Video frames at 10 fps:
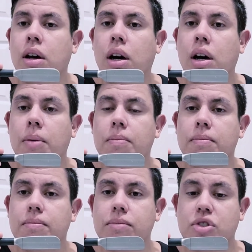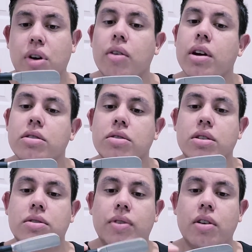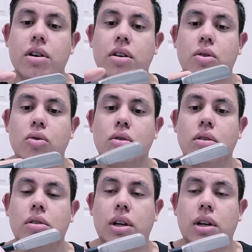um, straight razors. It's very cool.